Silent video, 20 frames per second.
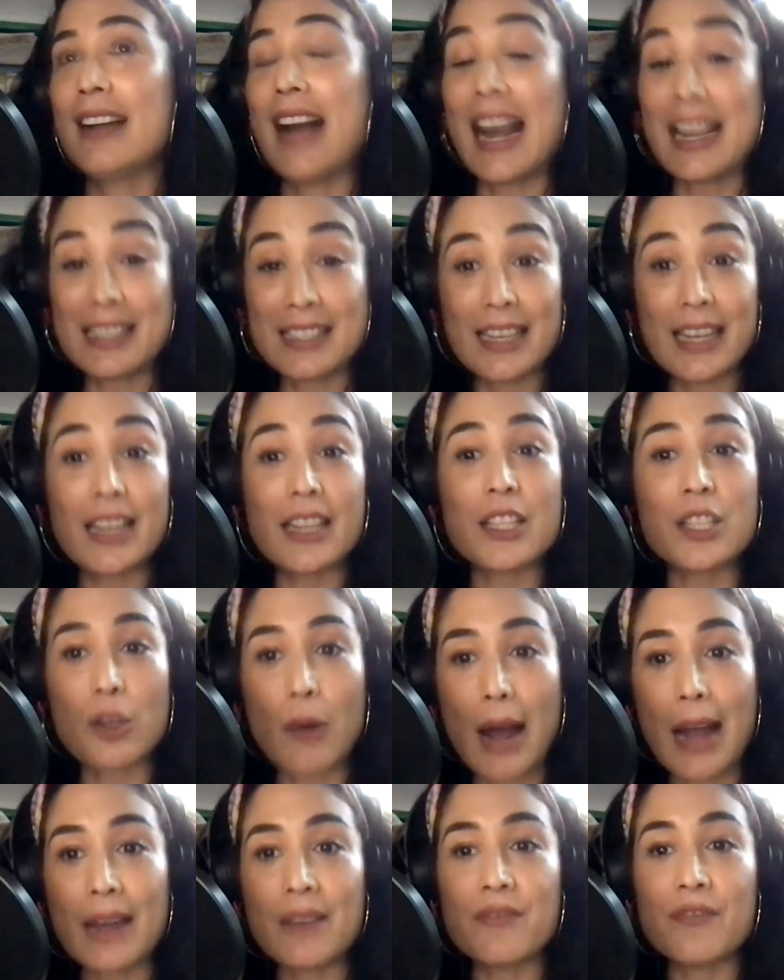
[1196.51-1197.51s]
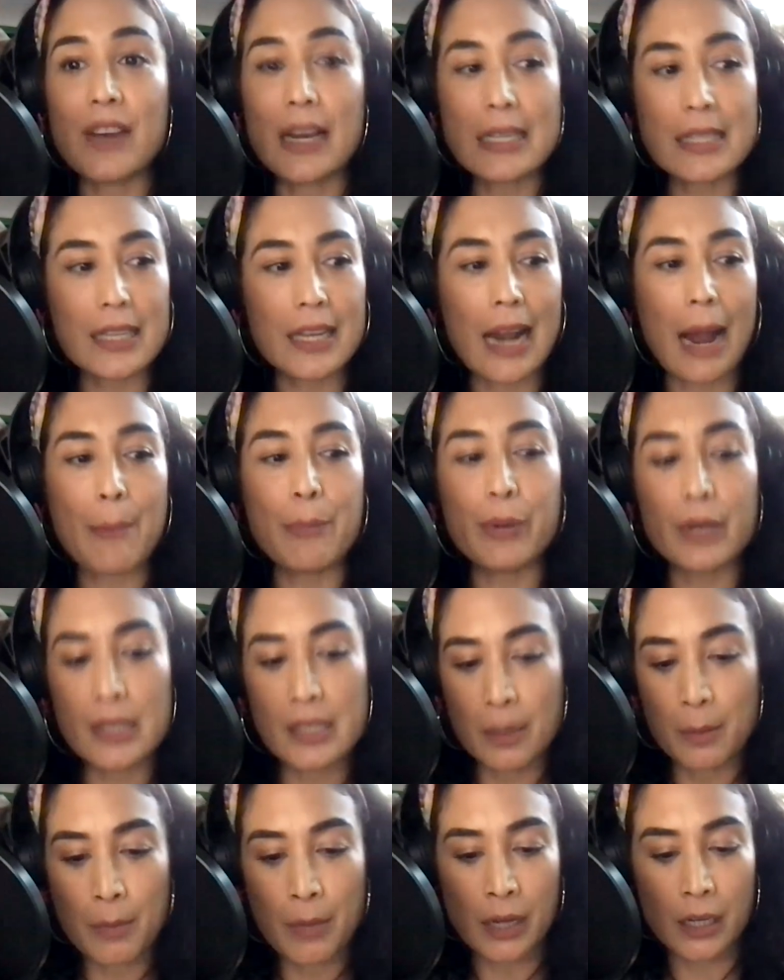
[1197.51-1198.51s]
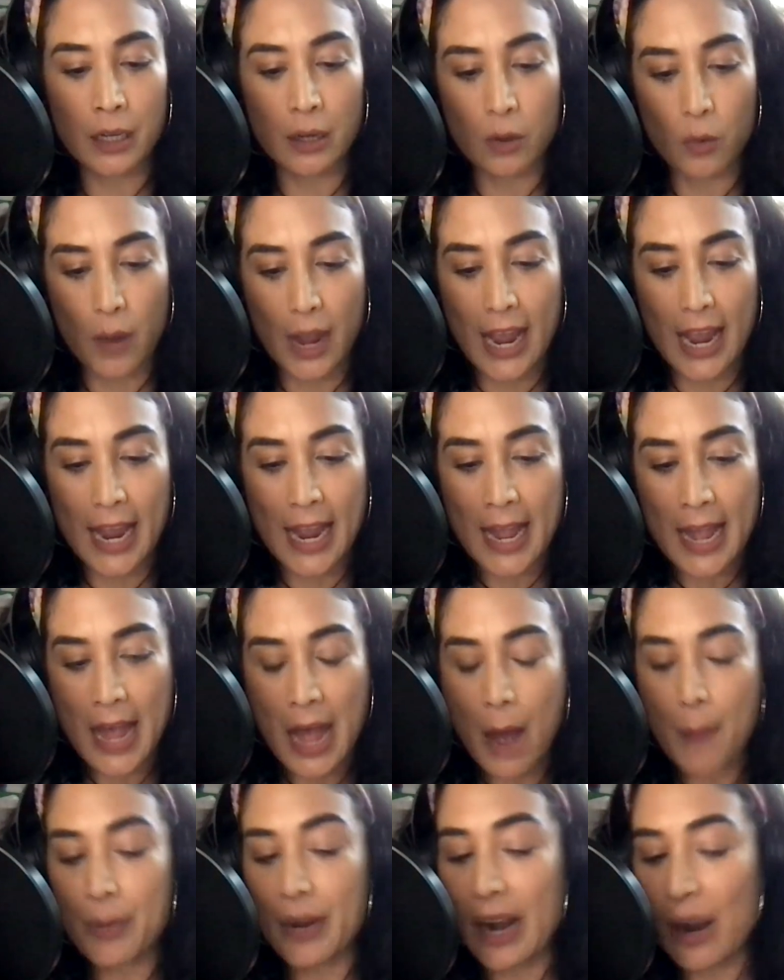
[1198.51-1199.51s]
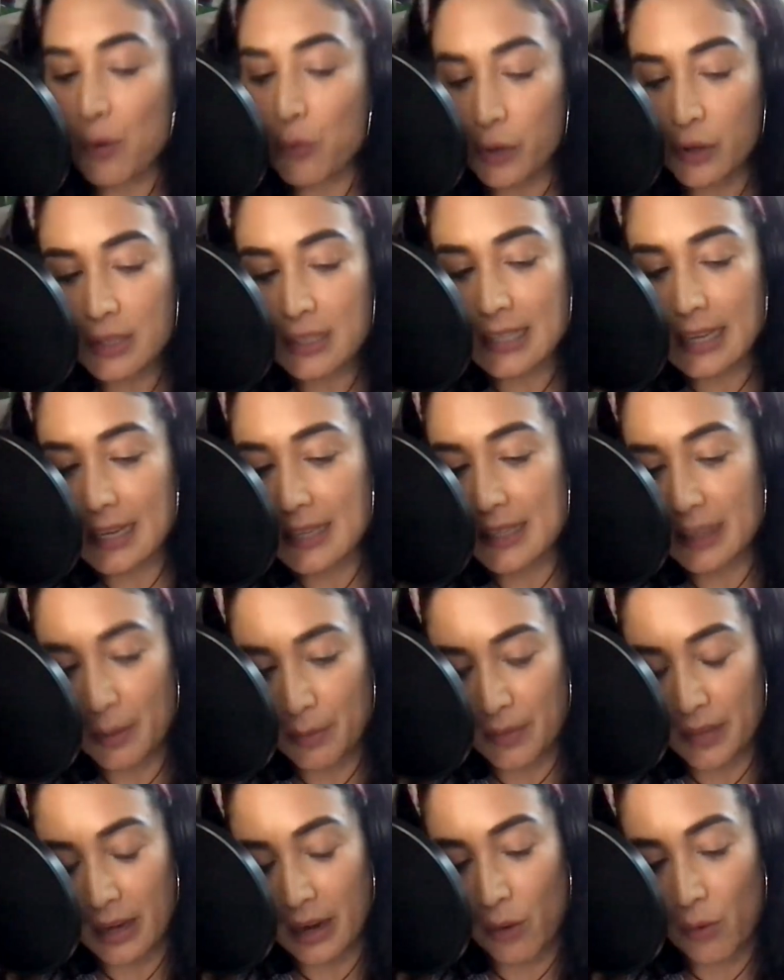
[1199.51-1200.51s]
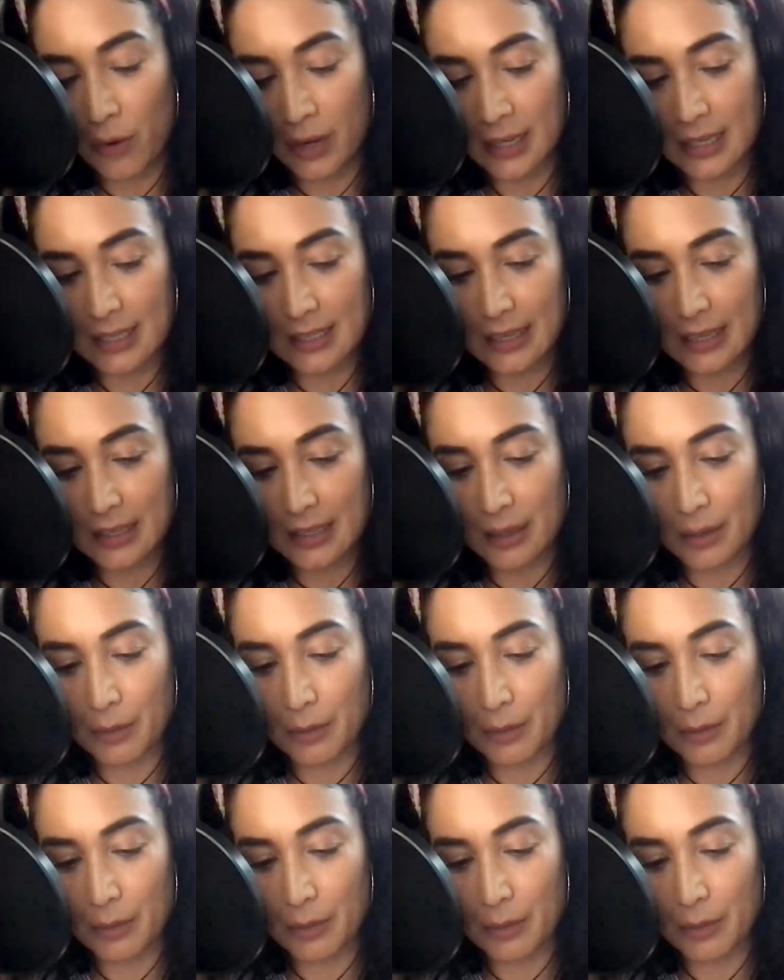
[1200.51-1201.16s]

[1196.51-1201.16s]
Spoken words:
I did. So I invested, I put some money away. But I will say something. I want to say